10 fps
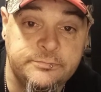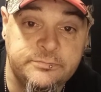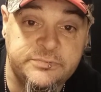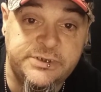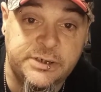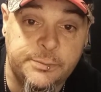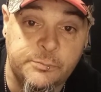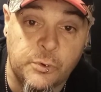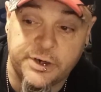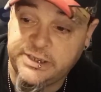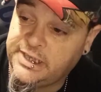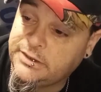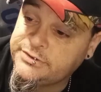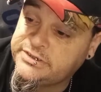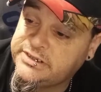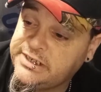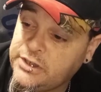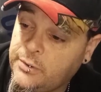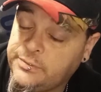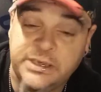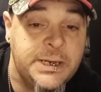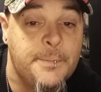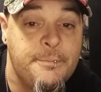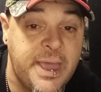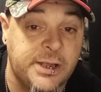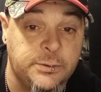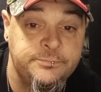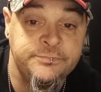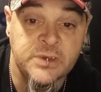the mourning geckos is they don't need a male.